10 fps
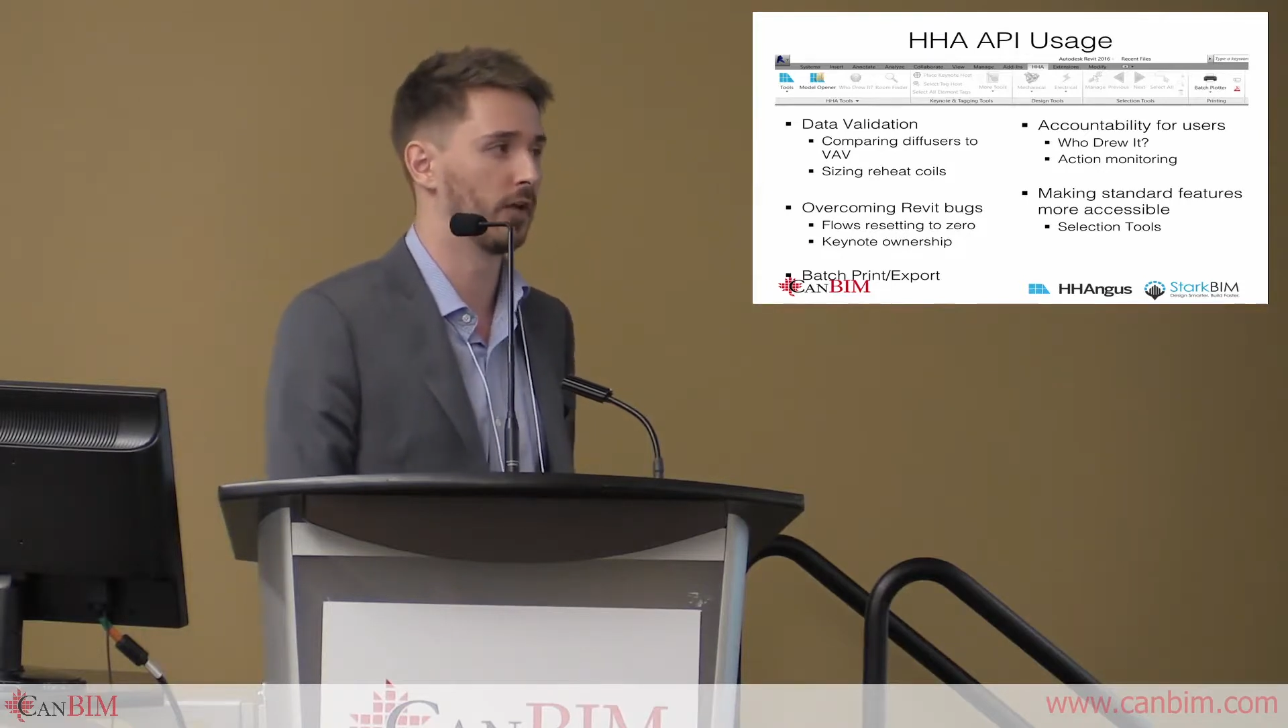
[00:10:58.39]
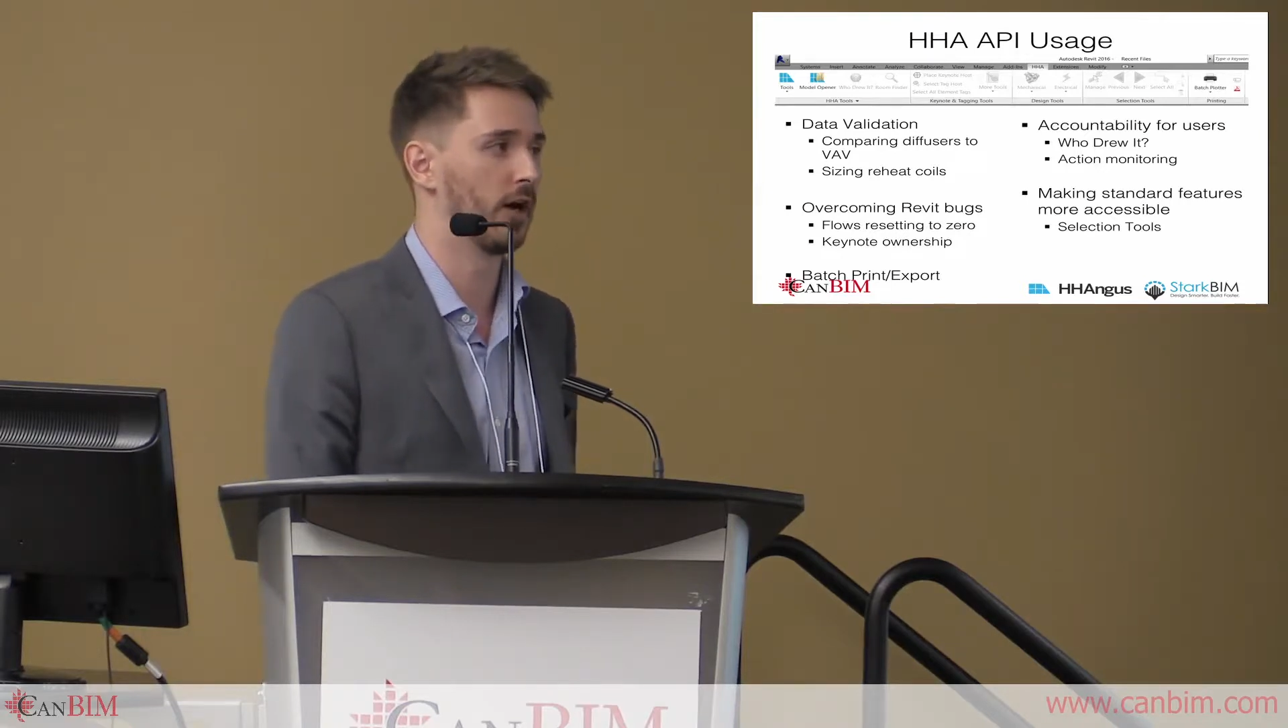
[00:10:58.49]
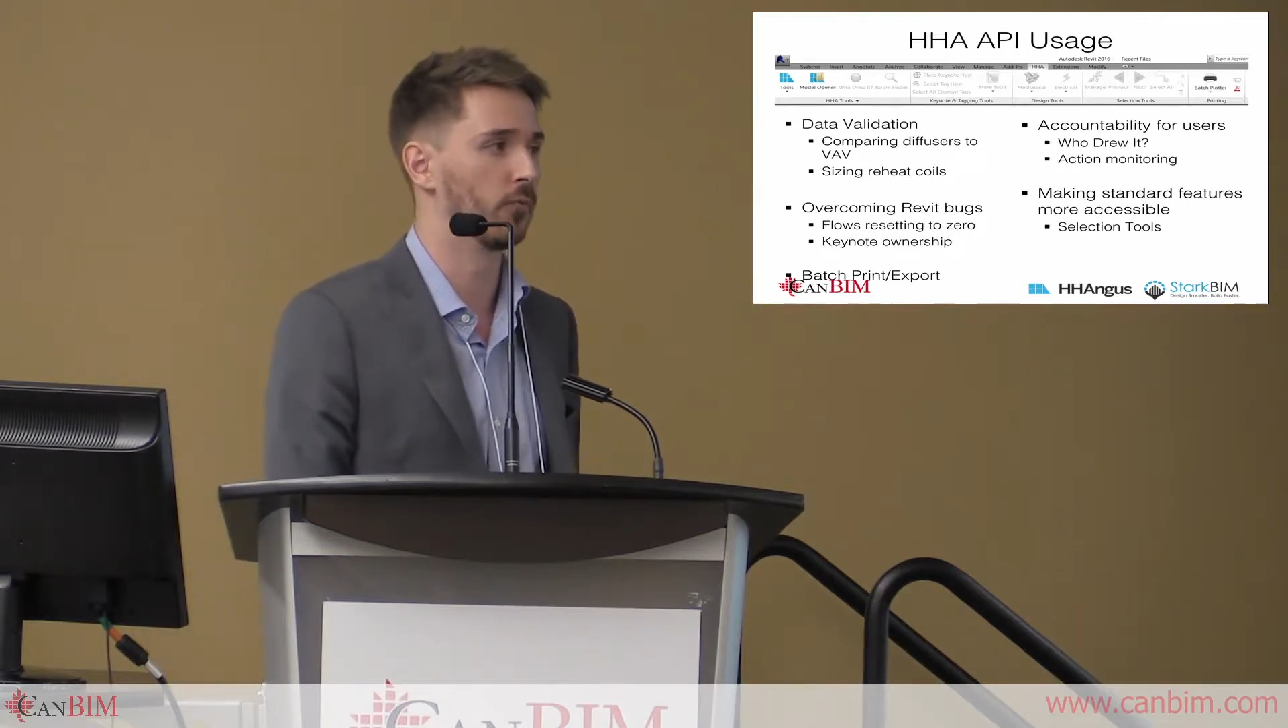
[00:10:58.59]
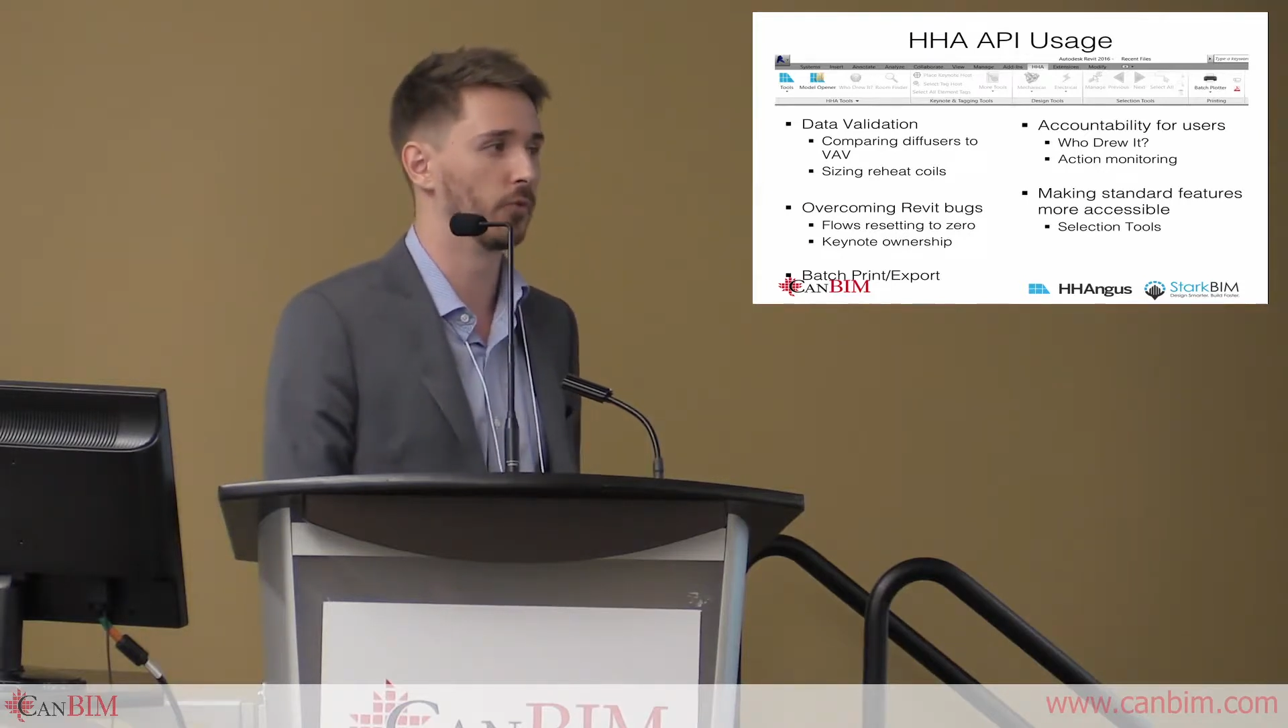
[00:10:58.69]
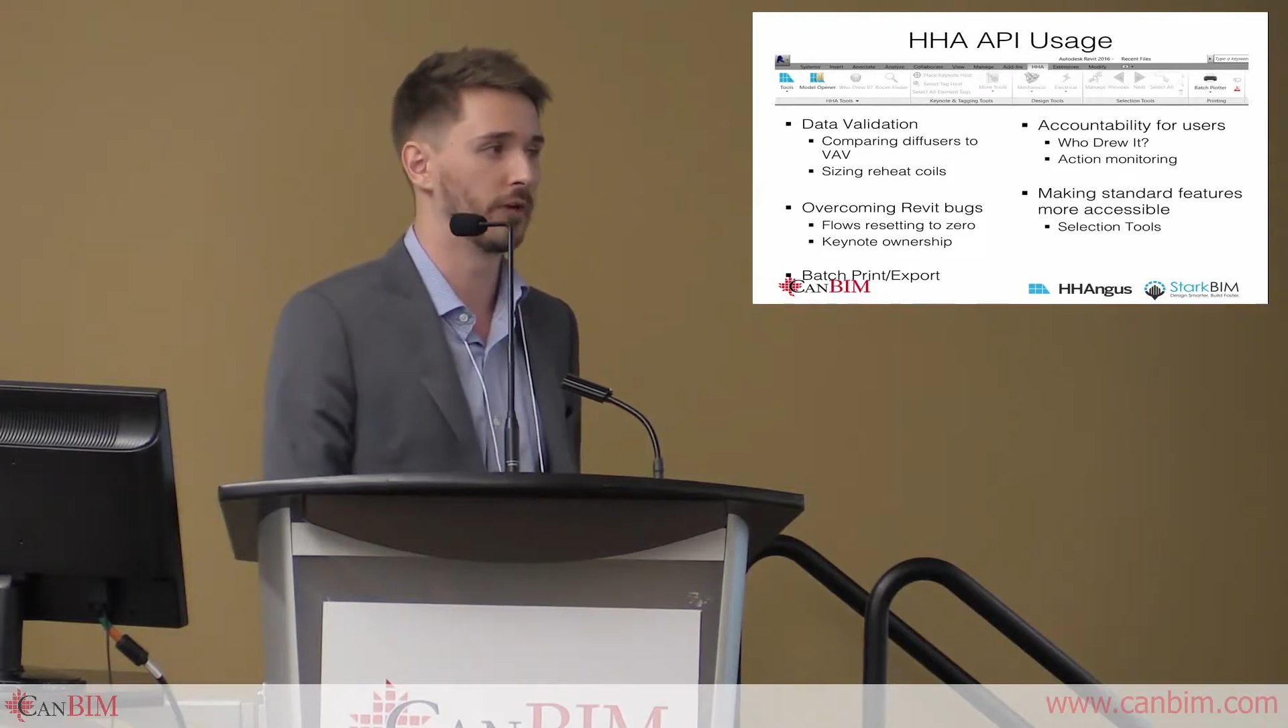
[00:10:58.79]

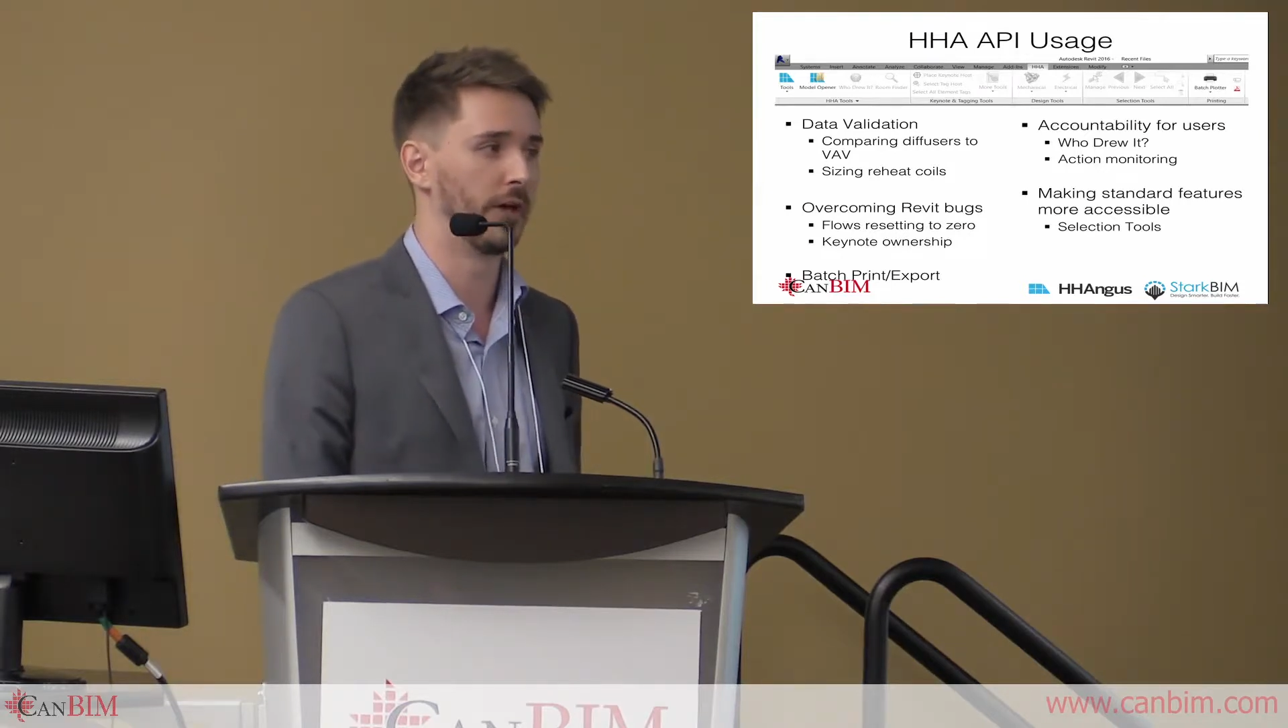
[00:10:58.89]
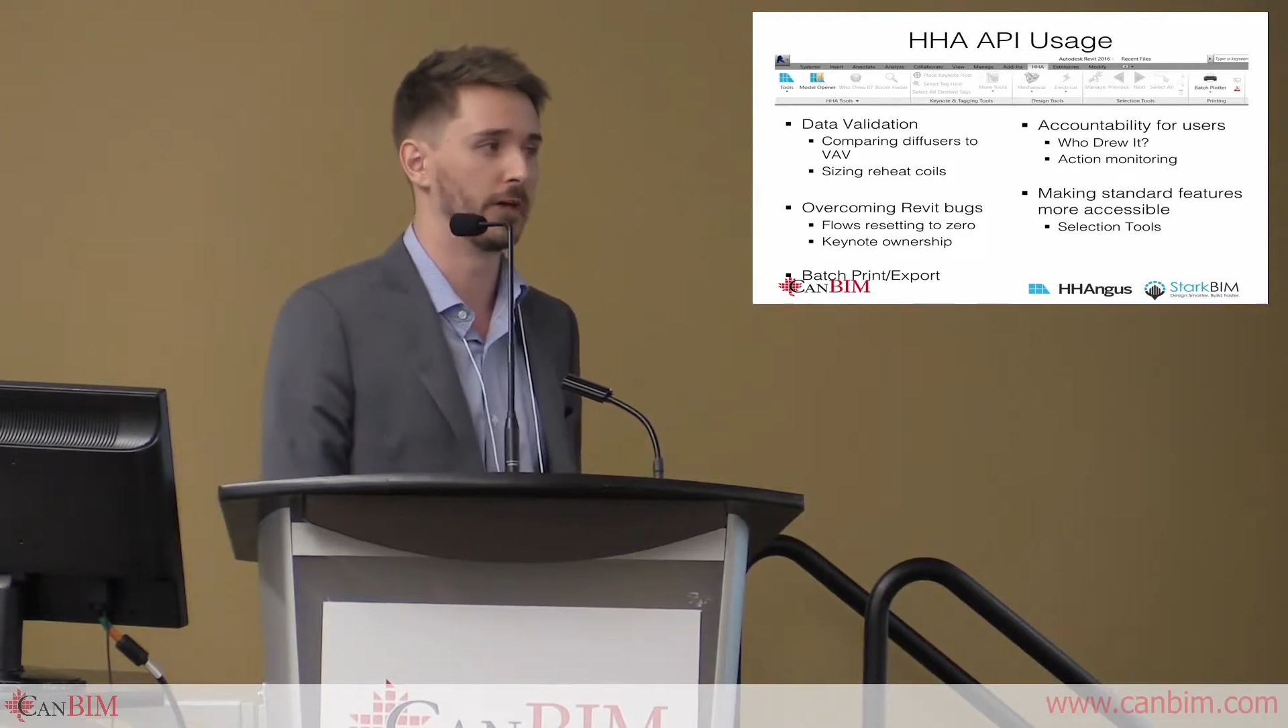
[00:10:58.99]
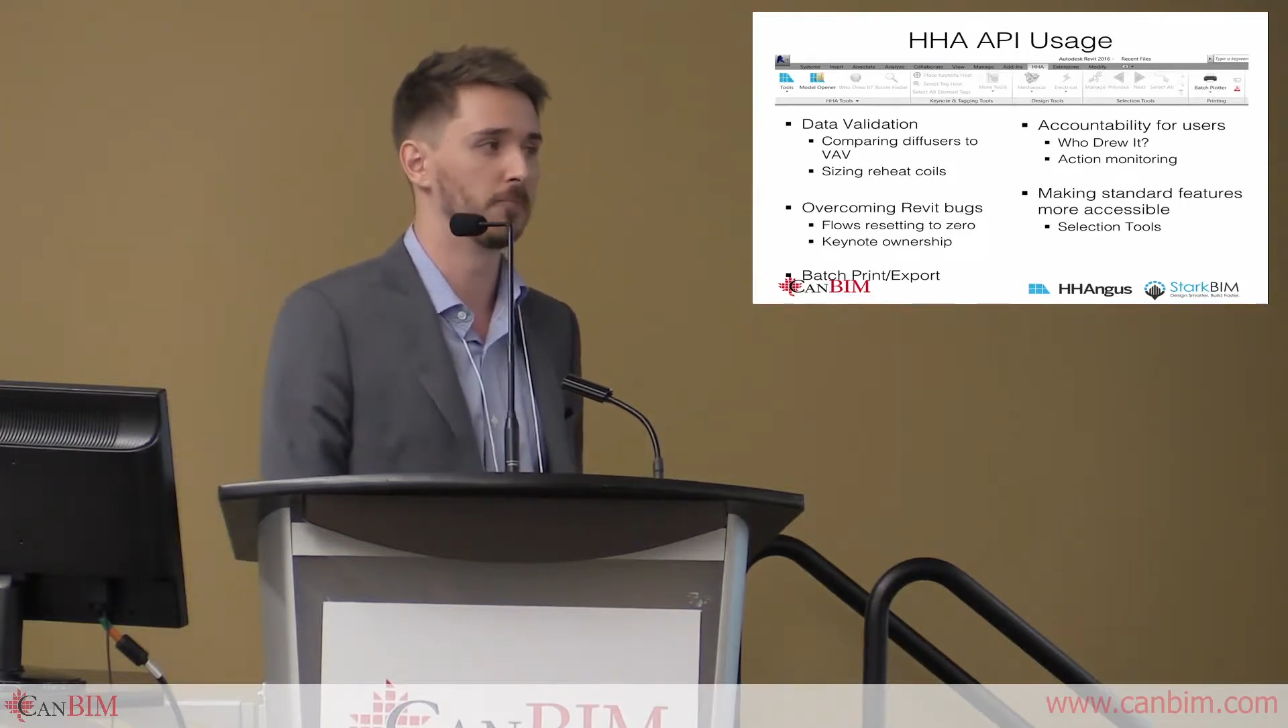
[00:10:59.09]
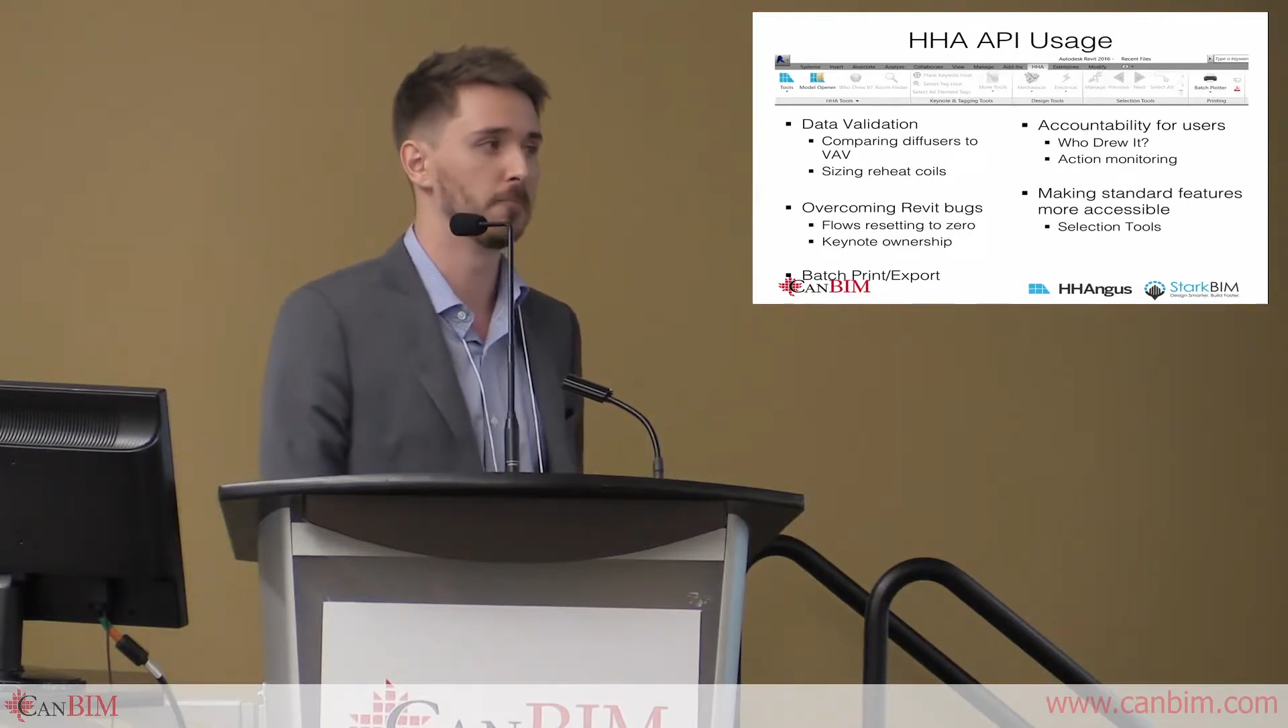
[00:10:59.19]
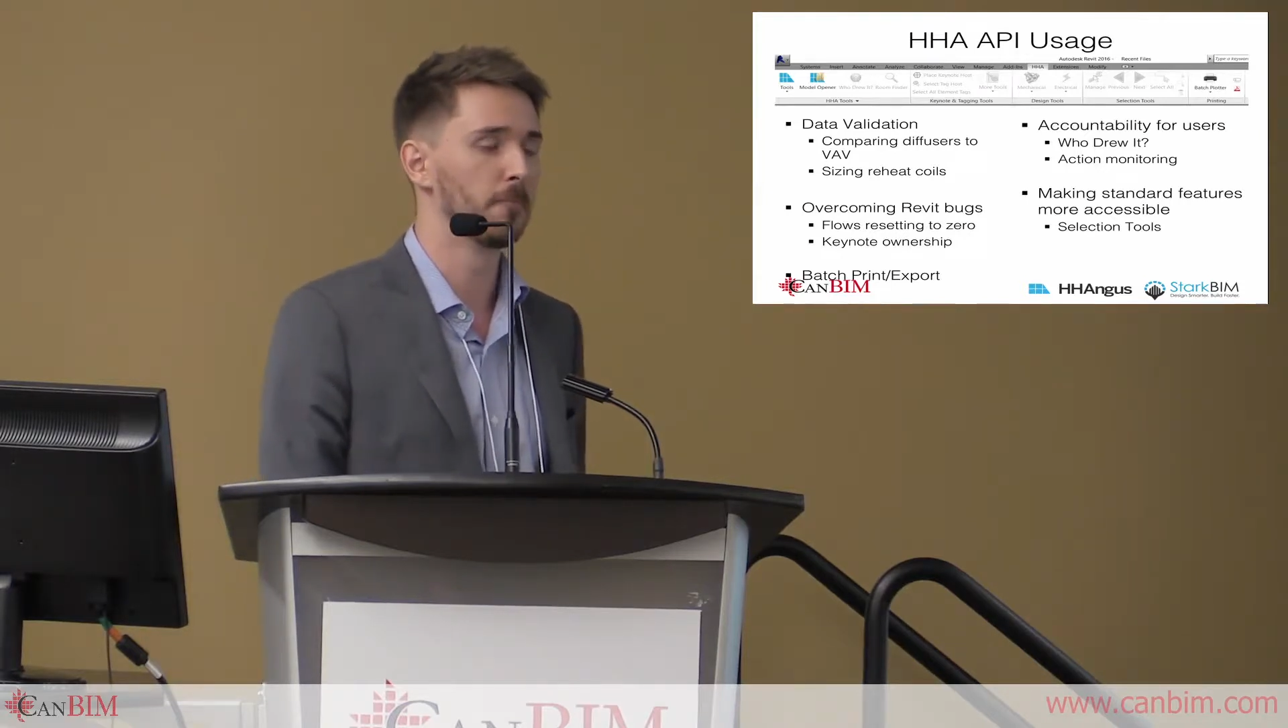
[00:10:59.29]
were
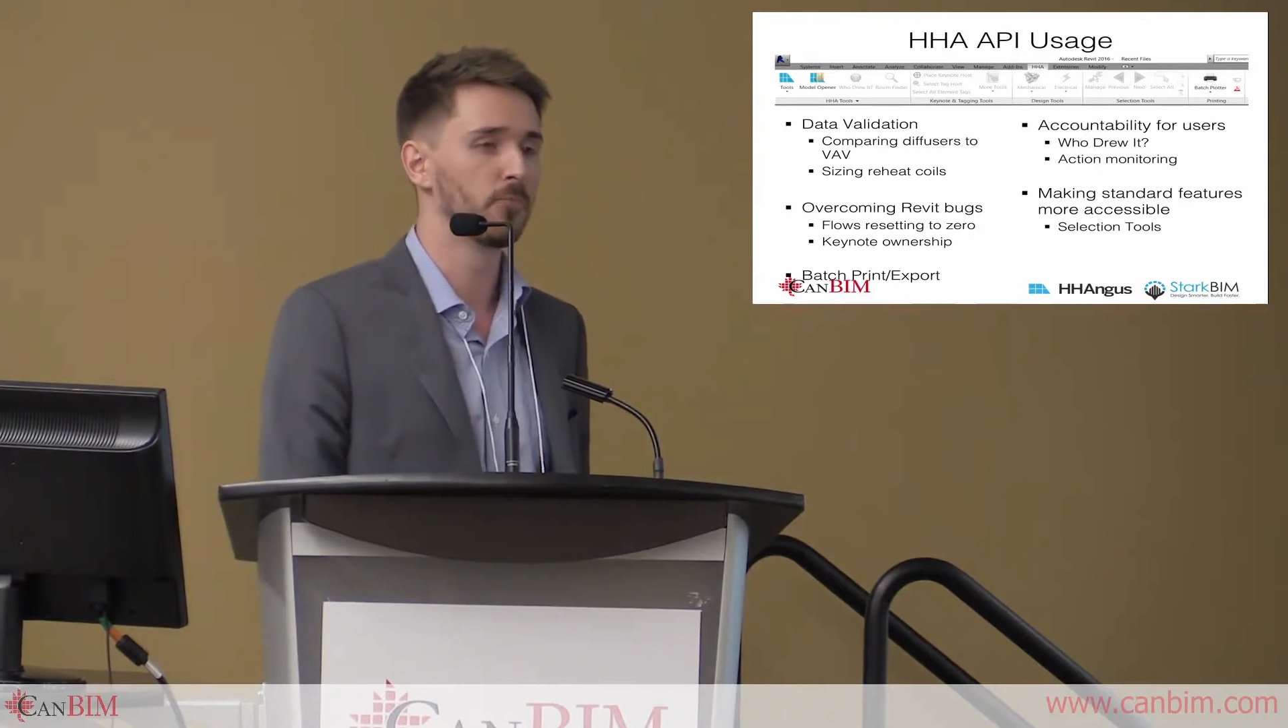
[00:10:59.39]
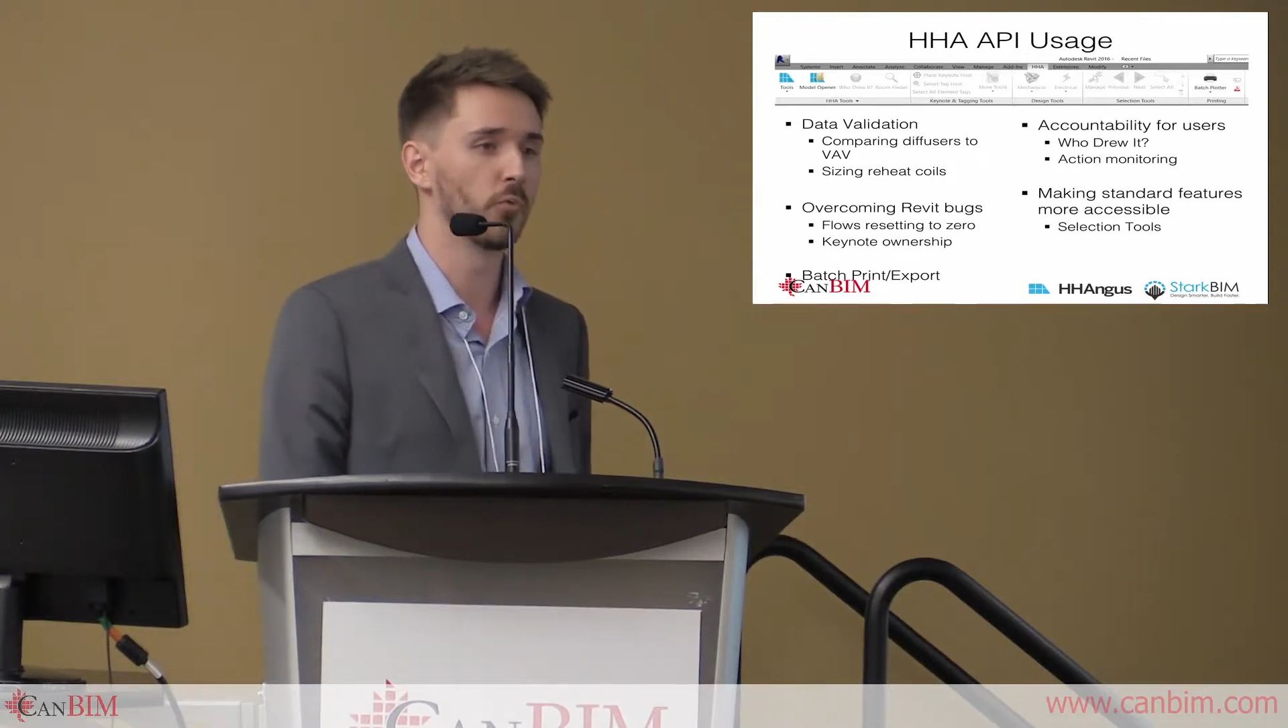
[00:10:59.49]
getting